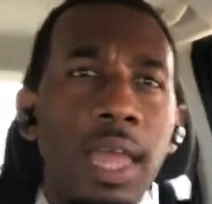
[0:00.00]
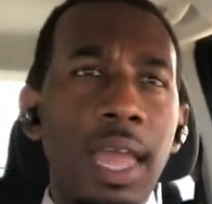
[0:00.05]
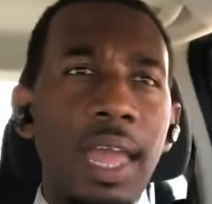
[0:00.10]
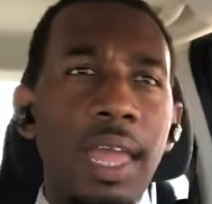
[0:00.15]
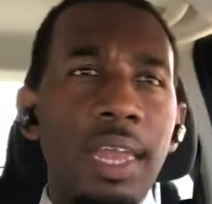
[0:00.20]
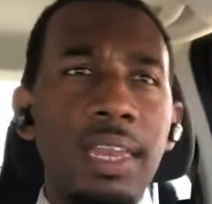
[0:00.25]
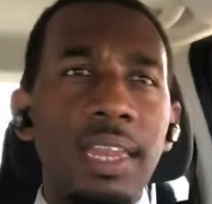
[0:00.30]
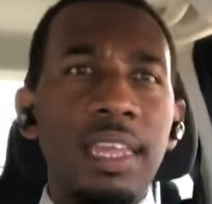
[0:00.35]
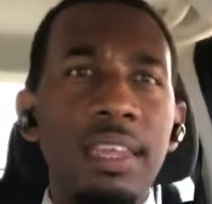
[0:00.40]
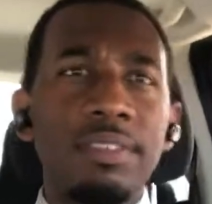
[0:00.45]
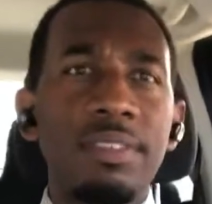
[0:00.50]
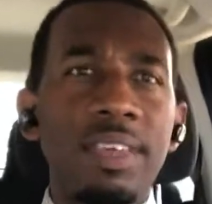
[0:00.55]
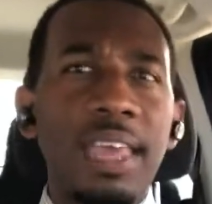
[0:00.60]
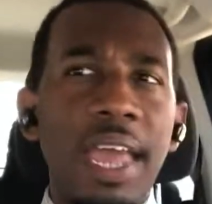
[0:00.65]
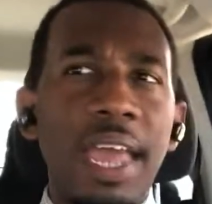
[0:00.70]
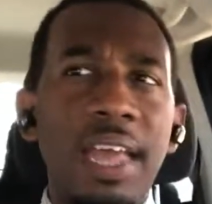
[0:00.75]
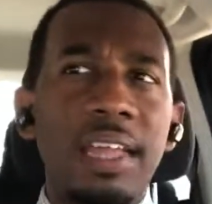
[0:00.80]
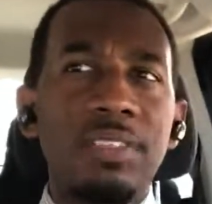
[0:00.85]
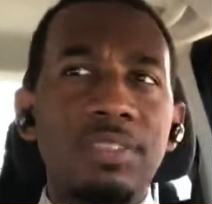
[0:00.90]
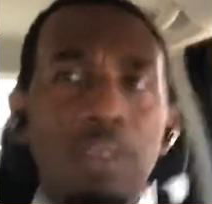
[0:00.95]
and these
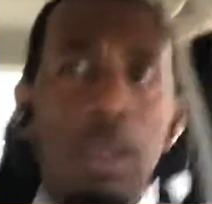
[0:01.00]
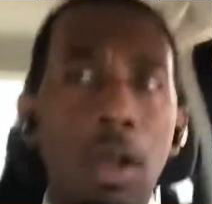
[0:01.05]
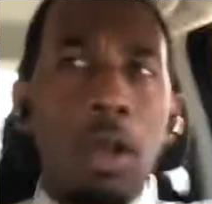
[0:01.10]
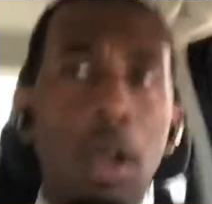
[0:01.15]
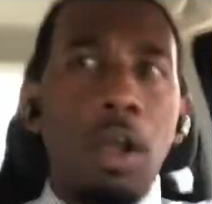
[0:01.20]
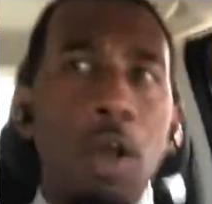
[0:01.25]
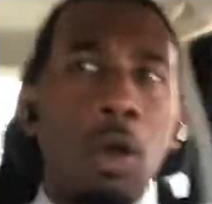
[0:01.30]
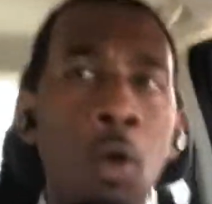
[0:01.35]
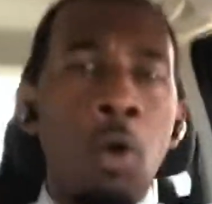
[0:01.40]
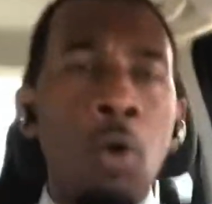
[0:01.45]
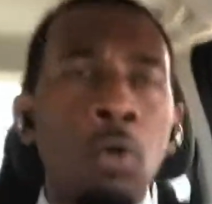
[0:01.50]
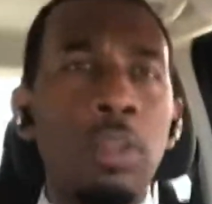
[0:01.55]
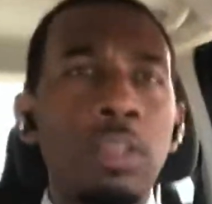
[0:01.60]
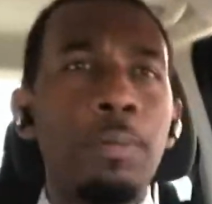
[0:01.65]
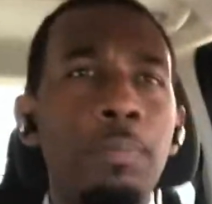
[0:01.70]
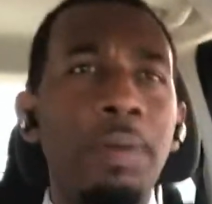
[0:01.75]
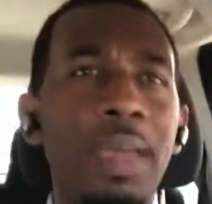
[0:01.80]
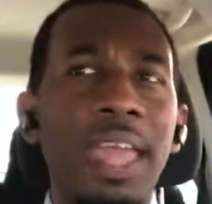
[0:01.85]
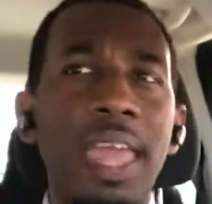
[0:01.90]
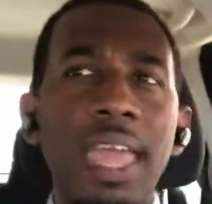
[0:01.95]
cats are
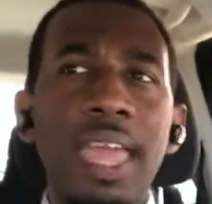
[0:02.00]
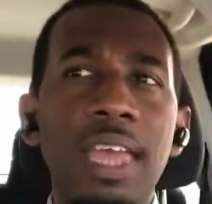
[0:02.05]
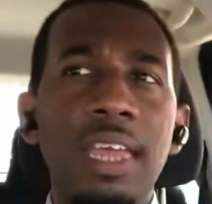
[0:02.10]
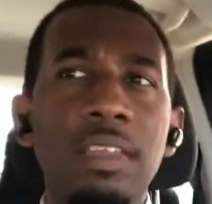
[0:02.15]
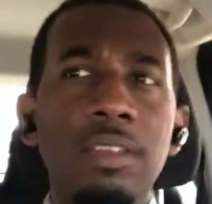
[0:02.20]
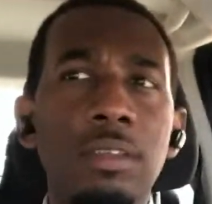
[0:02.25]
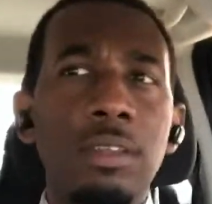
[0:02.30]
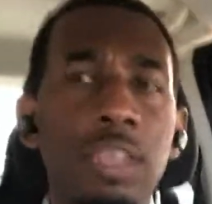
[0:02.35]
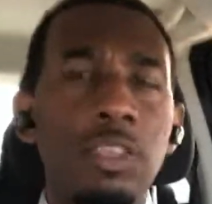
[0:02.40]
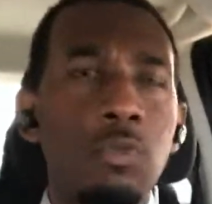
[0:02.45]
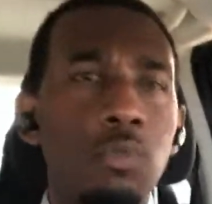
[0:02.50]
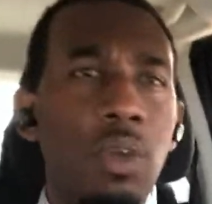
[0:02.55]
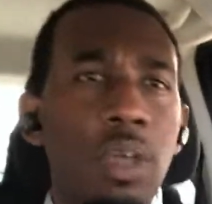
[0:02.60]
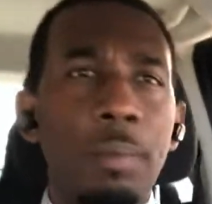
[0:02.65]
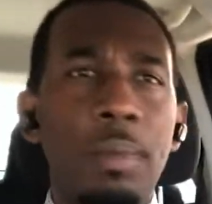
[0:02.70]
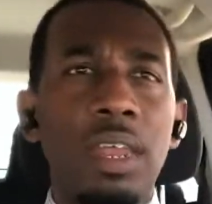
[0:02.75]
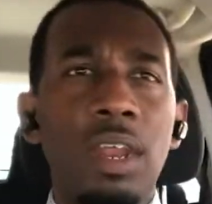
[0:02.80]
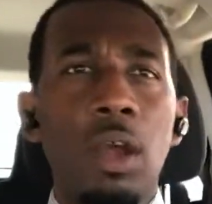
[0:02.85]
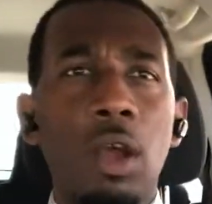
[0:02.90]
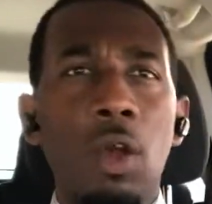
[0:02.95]
only paying, these
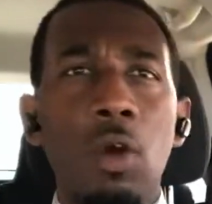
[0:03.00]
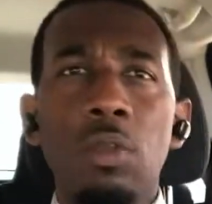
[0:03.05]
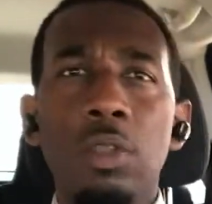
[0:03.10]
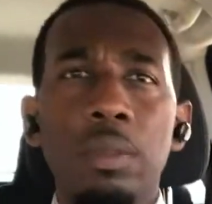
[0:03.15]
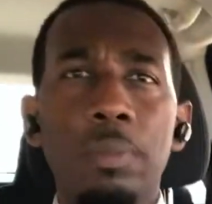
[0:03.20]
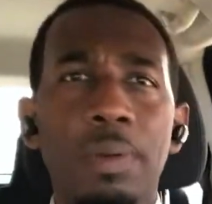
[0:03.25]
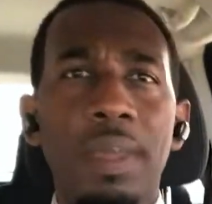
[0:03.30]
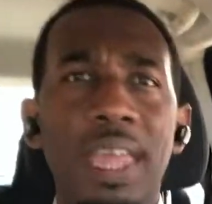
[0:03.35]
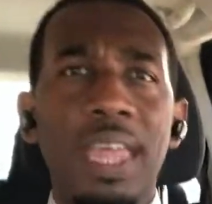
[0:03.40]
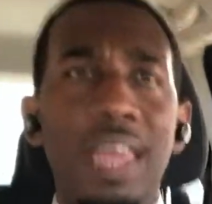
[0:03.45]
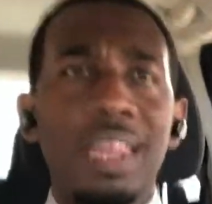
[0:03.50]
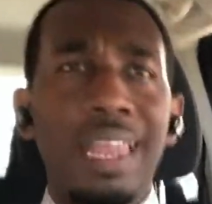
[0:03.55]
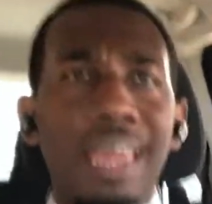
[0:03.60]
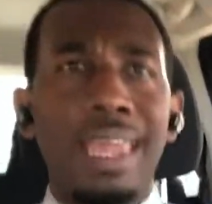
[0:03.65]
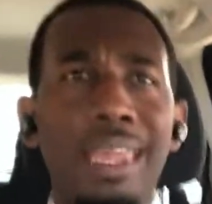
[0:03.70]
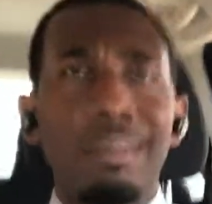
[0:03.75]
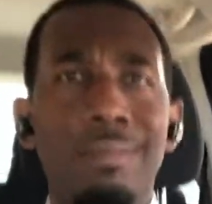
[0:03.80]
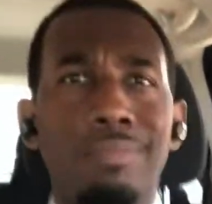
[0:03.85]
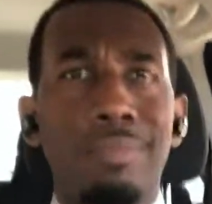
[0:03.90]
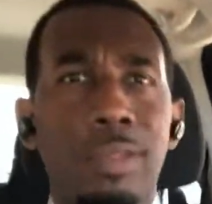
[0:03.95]
women are only paying
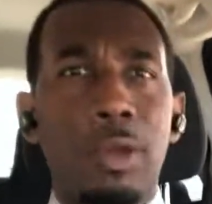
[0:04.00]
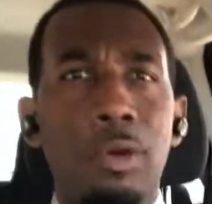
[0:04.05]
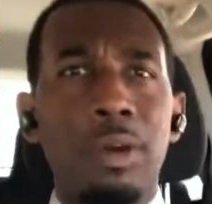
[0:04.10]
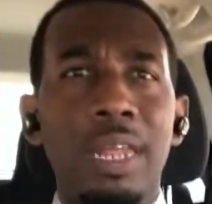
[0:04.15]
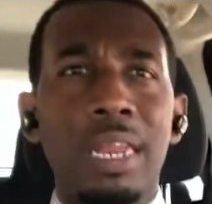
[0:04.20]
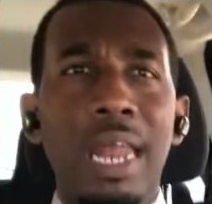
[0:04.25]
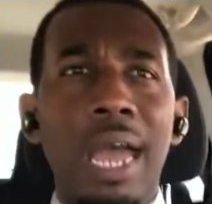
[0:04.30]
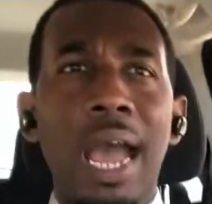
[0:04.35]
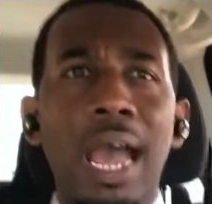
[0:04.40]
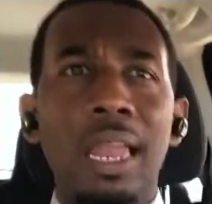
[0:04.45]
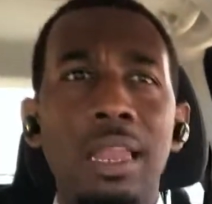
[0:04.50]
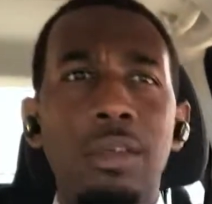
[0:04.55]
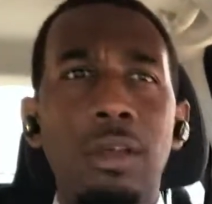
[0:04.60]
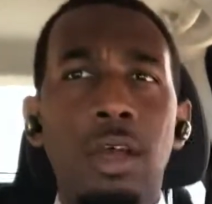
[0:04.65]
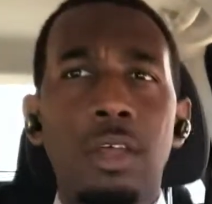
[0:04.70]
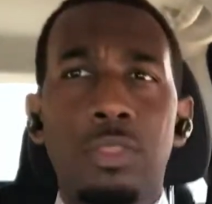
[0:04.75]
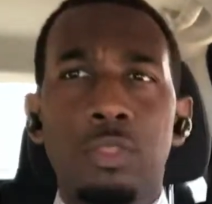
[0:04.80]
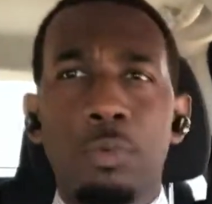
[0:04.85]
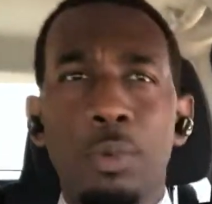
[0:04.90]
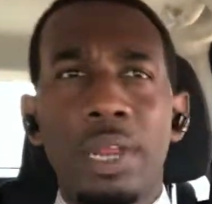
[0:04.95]
like $30
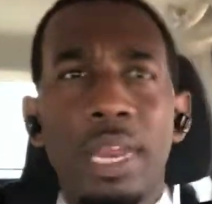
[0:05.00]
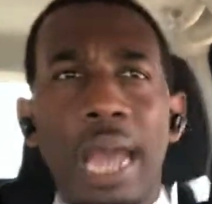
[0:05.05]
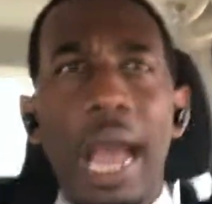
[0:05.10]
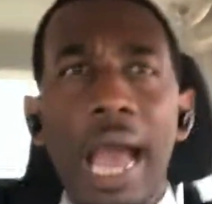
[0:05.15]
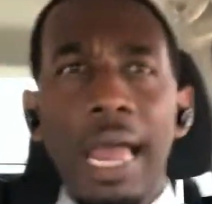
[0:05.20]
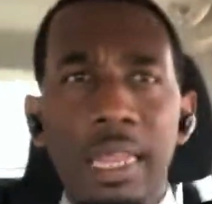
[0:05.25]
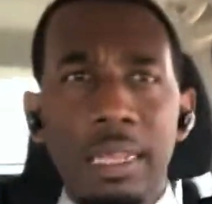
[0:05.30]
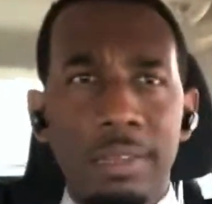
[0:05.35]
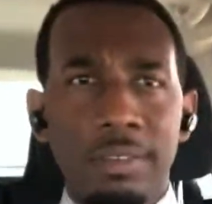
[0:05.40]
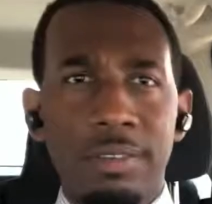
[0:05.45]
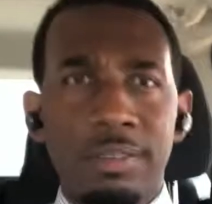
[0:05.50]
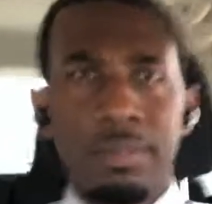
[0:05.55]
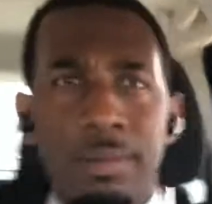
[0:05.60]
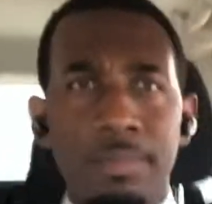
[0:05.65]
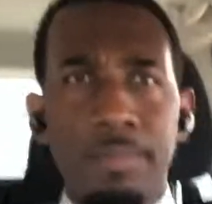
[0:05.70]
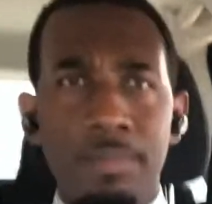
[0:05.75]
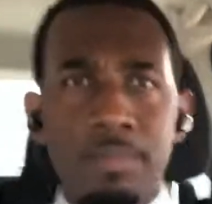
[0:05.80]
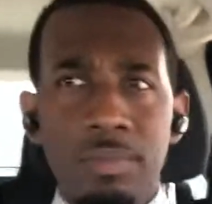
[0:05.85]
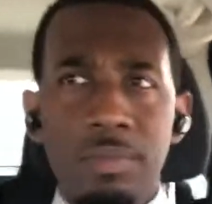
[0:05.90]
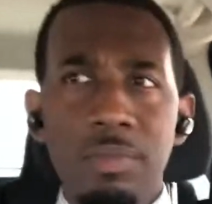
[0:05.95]
or
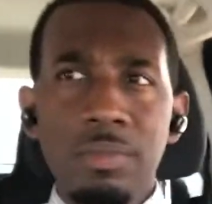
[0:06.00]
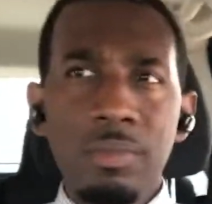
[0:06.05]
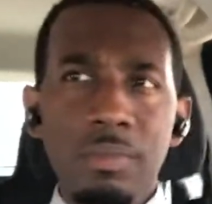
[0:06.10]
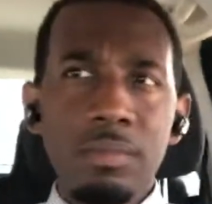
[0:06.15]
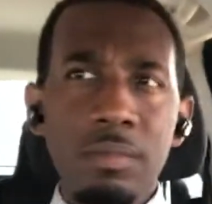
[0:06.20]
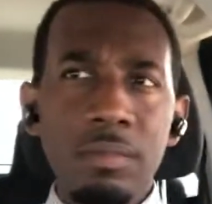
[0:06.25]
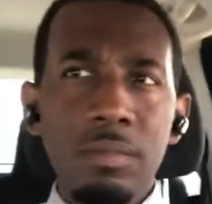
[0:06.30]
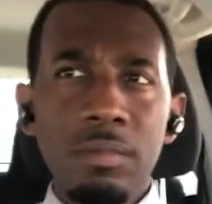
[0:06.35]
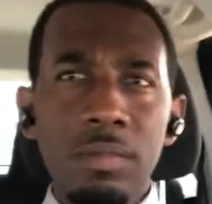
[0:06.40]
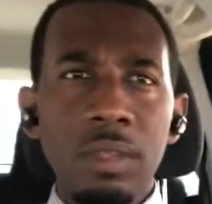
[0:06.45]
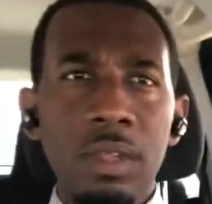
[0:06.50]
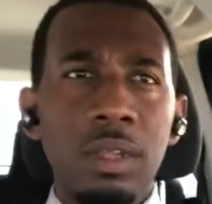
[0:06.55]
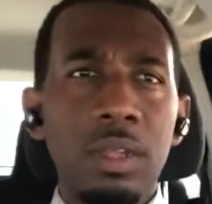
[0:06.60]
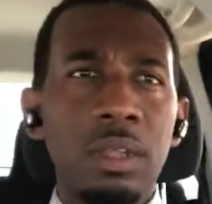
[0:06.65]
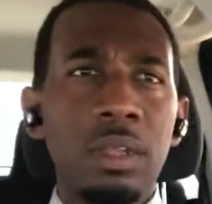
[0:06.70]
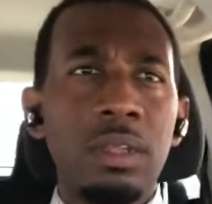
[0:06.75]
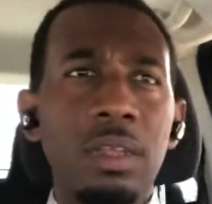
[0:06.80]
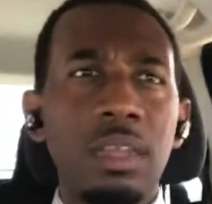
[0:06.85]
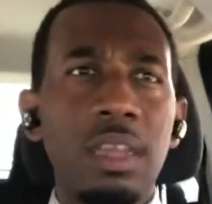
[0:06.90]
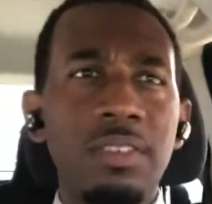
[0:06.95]

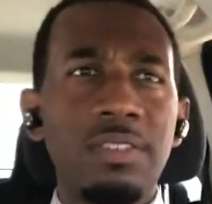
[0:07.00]
$3.